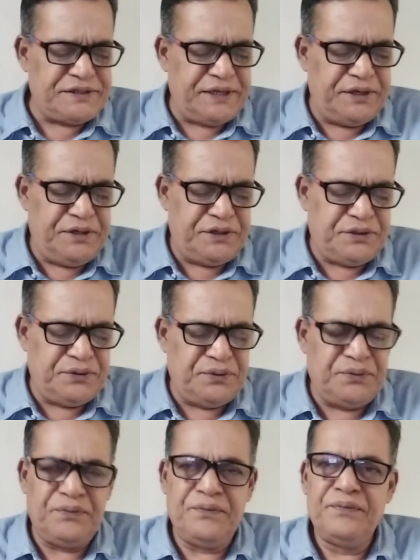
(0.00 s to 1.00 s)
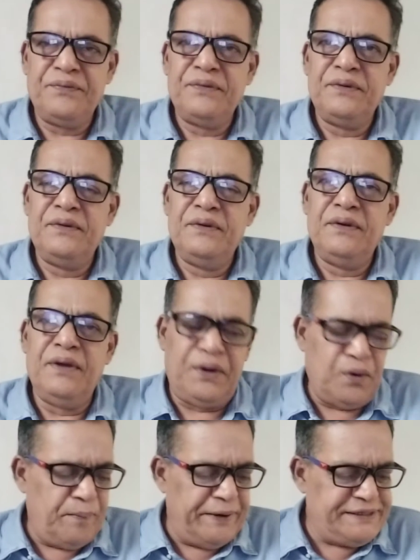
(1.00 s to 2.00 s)
sent to
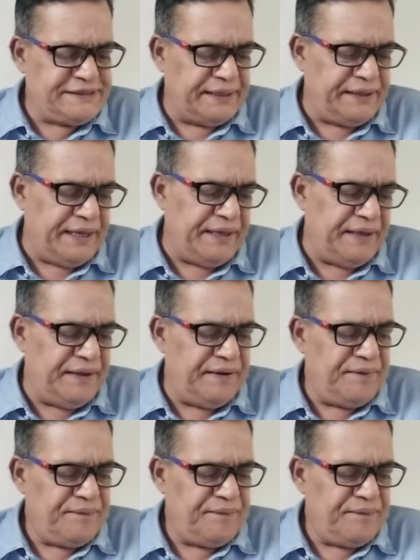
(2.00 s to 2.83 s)
Robert.The.